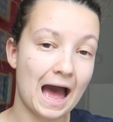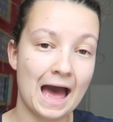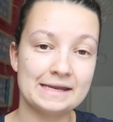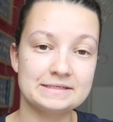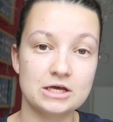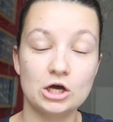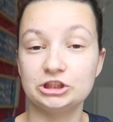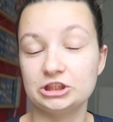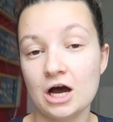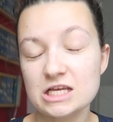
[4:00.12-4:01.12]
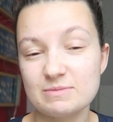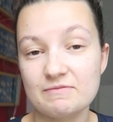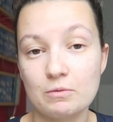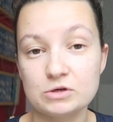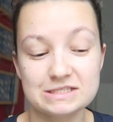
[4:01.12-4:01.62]
and uh, she asked me
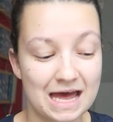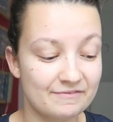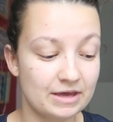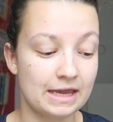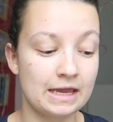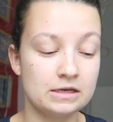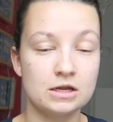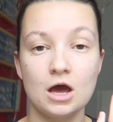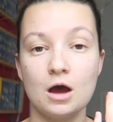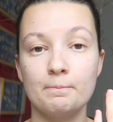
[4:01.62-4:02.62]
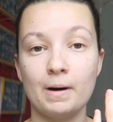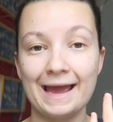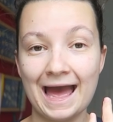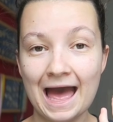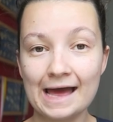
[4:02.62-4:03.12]
if I wanted to have it in my
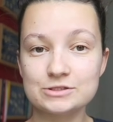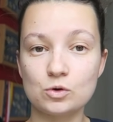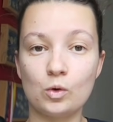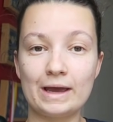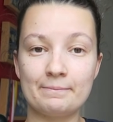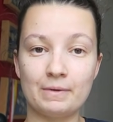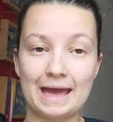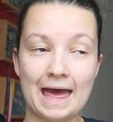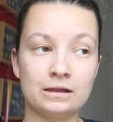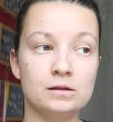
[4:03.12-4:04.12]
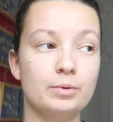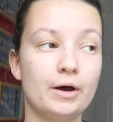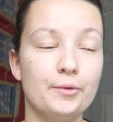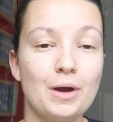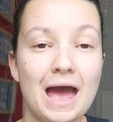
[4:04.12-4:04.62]
hand or in my
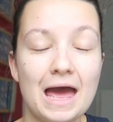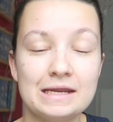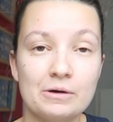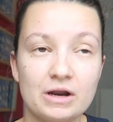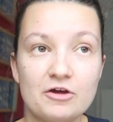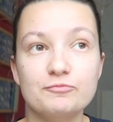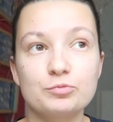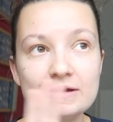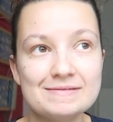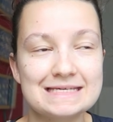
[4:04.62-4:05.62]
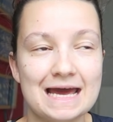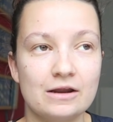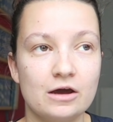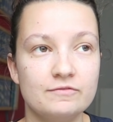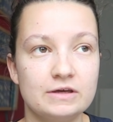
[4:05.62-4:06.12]
elbow. Now, when I've previously had
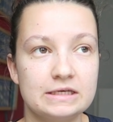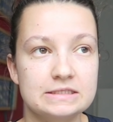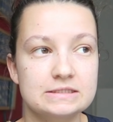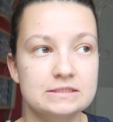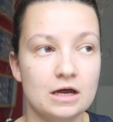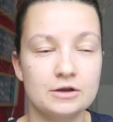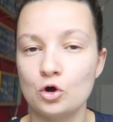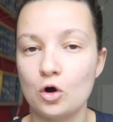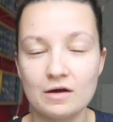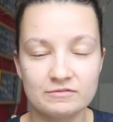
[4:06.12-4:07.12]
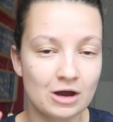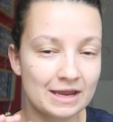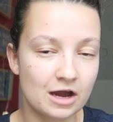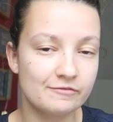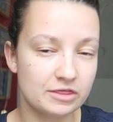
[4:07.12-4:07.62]
IVs done, not I've not
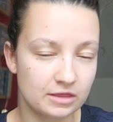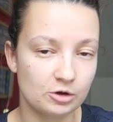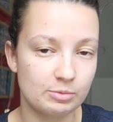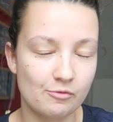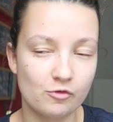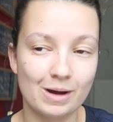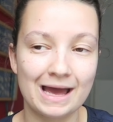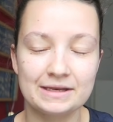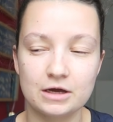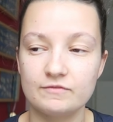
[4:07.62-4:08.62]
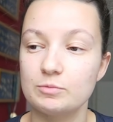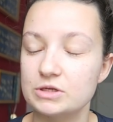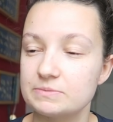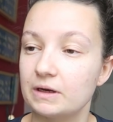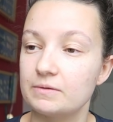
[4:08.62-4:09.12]
had IV therapy before. I had an IV
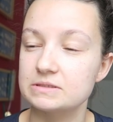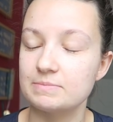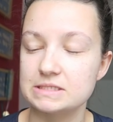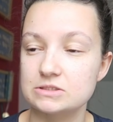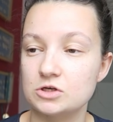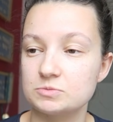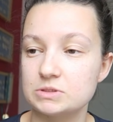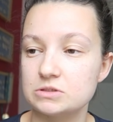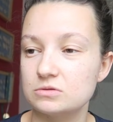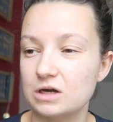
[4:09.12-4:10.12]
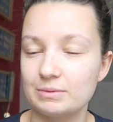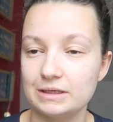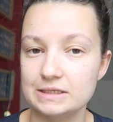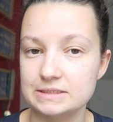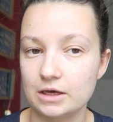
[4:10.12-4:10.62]
put in when I was admitted to hospital a couple of
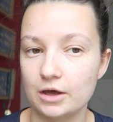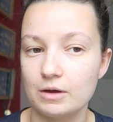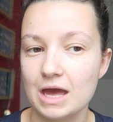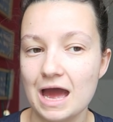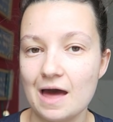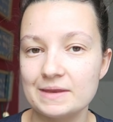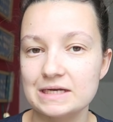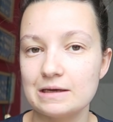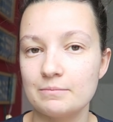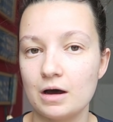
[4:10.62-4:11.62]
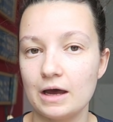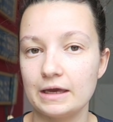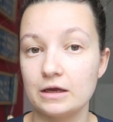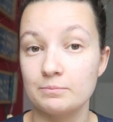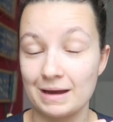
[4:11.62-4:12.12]
years ago, and they did it in
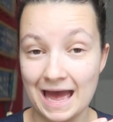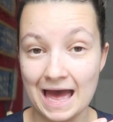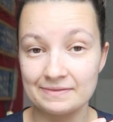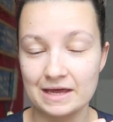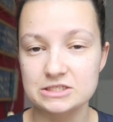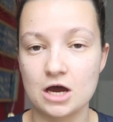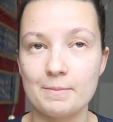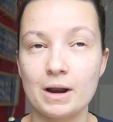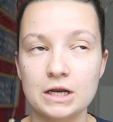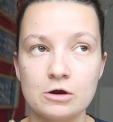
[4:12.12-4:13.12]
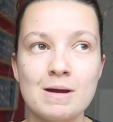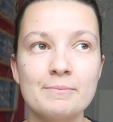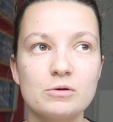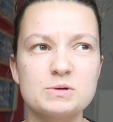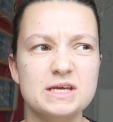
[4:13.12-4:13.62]
my my hand that time. And I
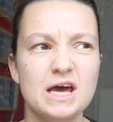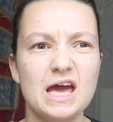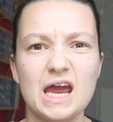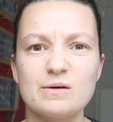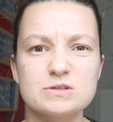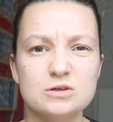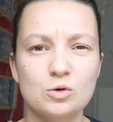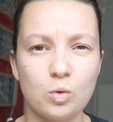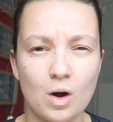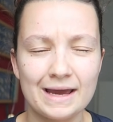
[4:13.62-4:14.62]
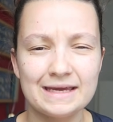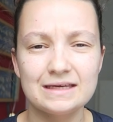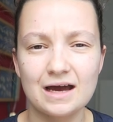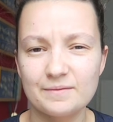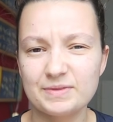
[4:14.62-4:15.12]
remember it was it was quite